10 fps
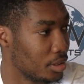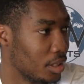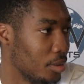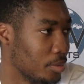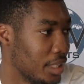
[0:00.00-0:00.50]

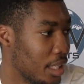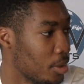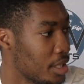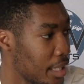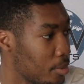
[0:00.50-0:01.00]
So
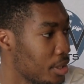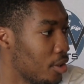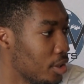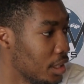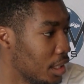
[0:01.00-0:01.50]
Delaware State was the
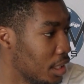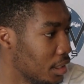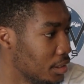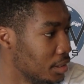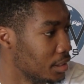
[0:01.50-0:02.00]

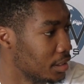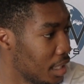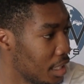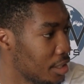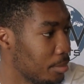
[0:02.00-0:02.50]
only
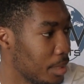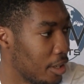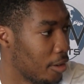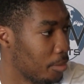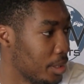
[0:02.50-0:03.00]
scholarship that
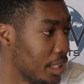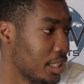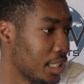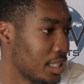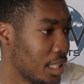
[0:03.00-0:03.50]
offered me
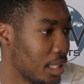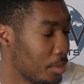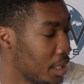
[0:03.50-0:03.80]
at that time,